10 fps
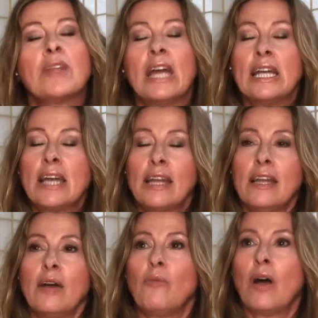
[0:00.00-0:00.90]
And then
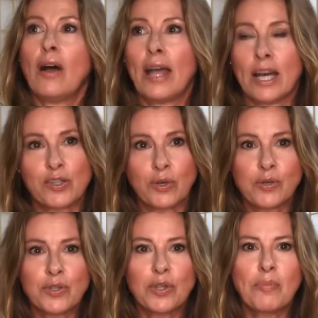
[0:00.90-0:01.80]
I had to go
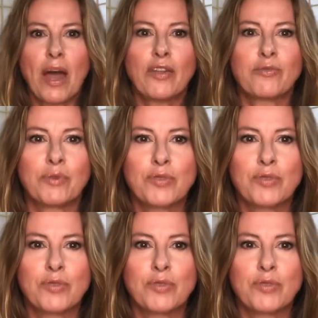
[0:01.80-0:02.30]
to the bathroom.